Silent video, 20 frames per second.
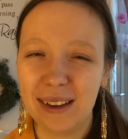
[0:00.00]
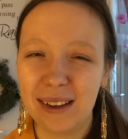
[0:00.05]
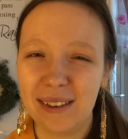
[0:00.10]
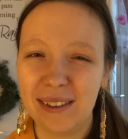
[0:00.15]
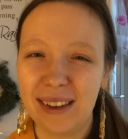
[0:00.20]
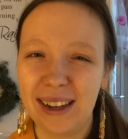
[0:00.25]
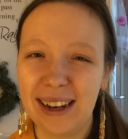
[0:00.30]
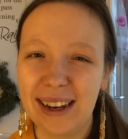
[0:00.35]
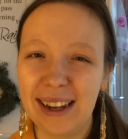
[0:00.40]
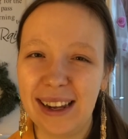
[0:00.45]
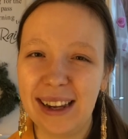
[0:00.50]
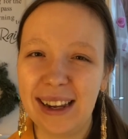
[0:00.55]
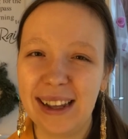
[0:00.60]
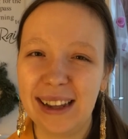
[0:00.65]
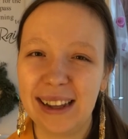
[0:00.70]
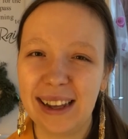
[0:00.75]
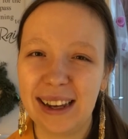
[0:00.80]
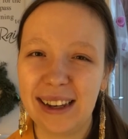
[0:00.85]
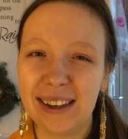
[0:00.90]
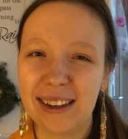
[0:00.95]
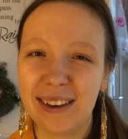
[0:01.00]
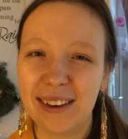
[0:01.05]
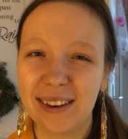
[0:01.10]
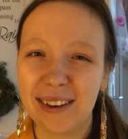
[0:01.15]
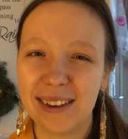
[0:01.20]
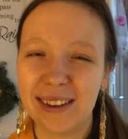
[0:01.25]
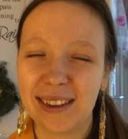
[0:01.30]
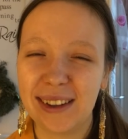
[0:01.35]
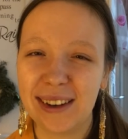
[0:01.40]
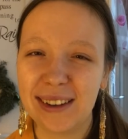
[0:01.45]
feeling like you're
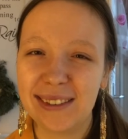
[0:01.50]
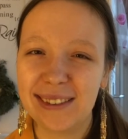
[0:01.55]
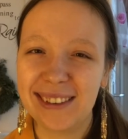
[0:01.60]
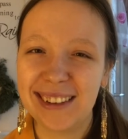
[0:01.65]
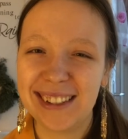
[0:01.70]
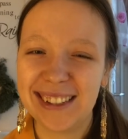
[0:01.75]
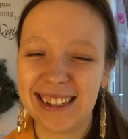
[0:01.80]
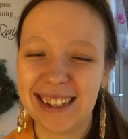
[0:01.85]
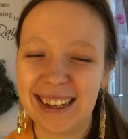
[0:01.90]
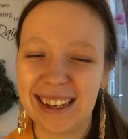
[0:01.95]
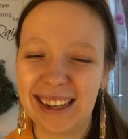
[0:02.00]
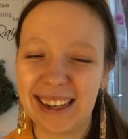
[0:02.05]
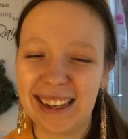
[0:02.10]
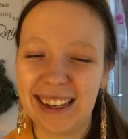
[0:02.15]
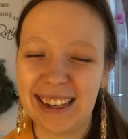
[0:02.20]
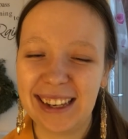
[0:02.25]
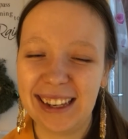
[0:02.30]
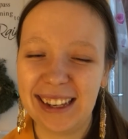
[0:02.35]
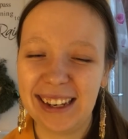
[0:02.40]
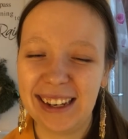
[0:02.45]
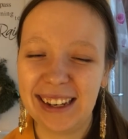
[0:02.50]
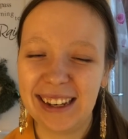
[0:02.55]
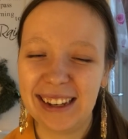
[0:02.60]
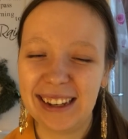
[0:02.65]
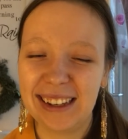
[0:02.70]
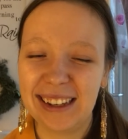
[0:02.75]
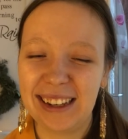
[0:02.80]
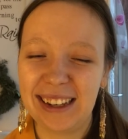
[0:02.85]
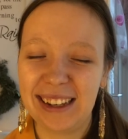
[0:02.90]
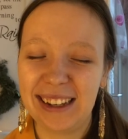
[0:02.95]
not fitting
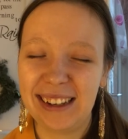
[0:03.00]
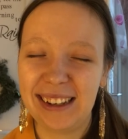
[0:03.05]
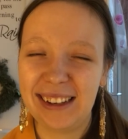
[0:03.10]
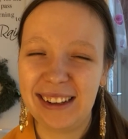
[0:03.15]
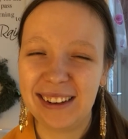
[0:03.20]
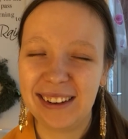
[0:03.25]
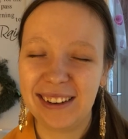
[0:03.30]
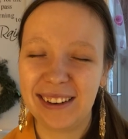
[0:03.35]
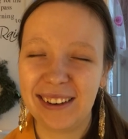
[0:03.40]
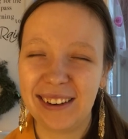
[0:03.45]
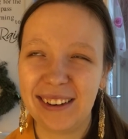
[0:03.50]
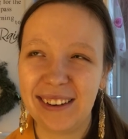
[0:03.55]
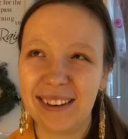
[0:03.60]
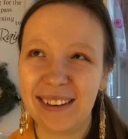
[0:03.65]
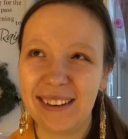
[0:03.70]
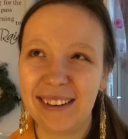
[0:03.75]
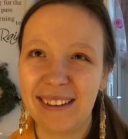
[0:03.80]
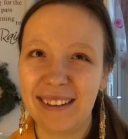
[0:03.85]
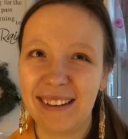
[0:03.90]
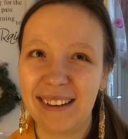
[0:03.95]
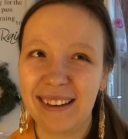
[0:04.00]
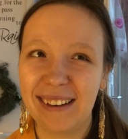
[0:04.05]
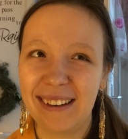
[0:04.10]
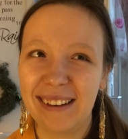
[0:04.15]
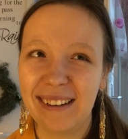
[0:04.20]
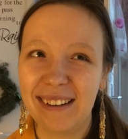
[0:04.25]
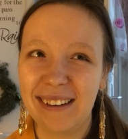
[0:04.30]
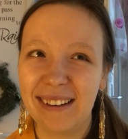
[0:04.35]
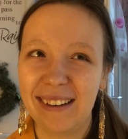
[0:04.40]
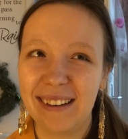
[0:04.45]
in your
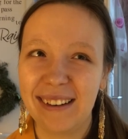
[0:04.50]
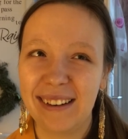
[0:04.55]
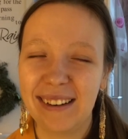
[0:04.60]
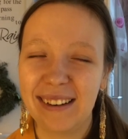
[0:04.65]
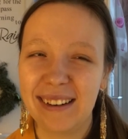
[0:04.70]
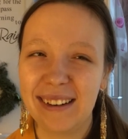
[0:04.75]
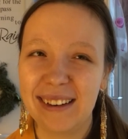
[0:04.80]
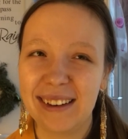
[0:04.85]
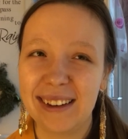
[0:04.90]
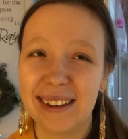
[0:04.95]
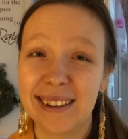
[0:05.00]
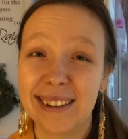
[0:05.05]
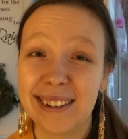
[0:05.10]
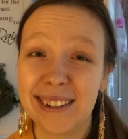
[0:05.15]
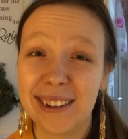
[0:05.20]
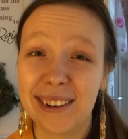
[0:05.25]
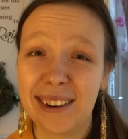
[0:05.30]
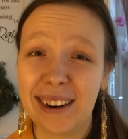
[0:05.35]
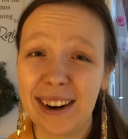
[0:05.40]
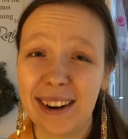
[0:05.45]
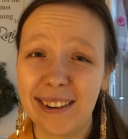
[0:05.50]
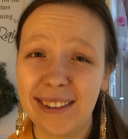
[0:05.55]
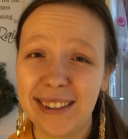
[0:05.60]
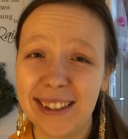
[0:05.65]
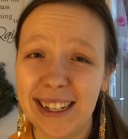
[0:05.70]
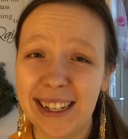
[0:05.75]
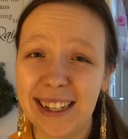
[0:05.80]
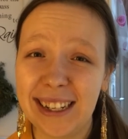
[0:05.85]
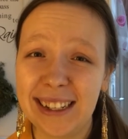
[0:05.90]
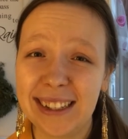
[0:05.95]

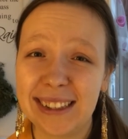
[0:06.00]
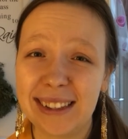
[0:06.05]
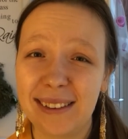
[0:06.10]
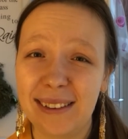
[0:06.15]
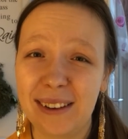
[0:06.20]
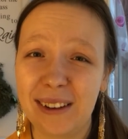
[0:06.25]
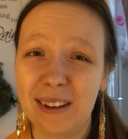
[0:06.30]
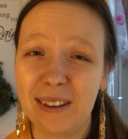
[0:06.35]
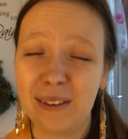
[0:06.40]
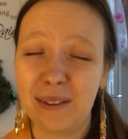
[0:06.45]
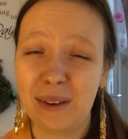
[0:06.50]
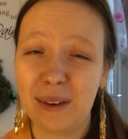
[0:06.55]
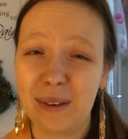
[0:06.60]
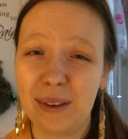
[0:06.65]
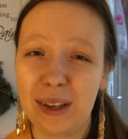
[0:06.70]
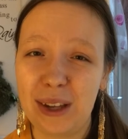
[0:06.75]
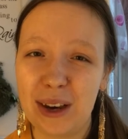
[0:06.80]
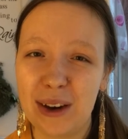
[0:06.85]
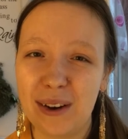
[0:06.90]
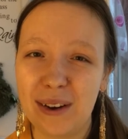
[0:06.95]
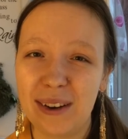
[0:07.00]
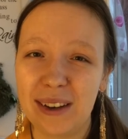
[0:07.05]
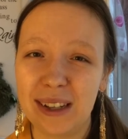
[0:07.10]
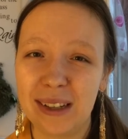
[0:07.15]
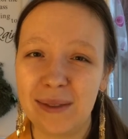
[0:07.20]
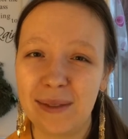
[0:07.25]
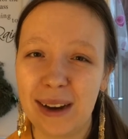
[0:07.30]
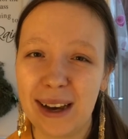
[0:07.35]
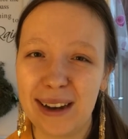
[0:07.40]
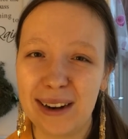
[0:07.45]
surroundings, in your
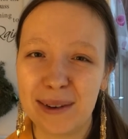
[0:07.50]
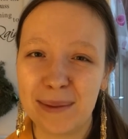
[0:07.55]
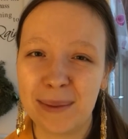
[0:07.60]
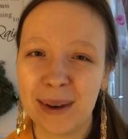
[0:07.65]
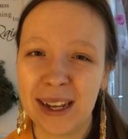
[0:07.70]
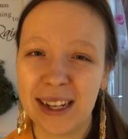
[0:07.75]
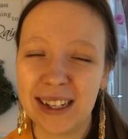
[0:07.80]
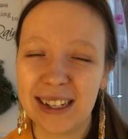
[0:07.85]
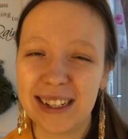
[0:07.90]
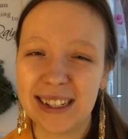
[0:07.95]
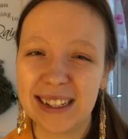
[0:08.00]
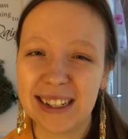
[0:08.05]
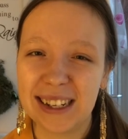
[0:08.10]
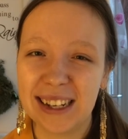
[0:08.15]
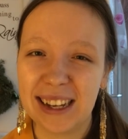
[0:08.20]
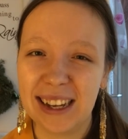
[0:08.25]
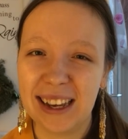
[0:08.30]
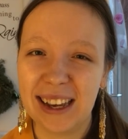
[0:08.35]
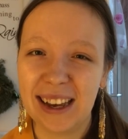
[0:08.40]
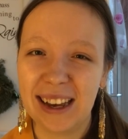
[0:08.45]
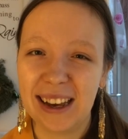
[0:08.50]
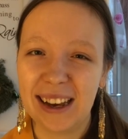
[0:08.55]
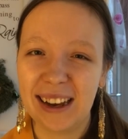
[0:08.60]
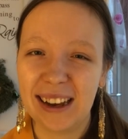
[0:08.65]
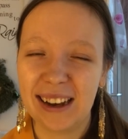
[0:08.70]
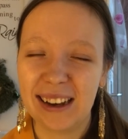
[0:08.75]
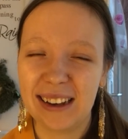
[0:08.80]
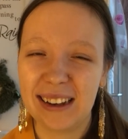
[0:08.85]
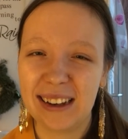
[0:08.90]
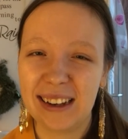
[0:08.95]
environment.
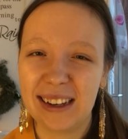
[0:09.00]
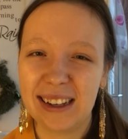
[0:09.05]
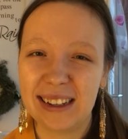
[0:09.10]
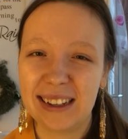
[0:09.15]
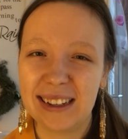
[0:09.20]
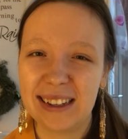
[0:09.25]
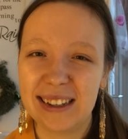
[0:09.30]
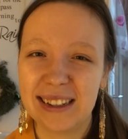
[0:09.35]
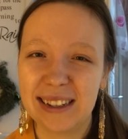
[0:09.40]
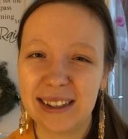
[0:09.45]
And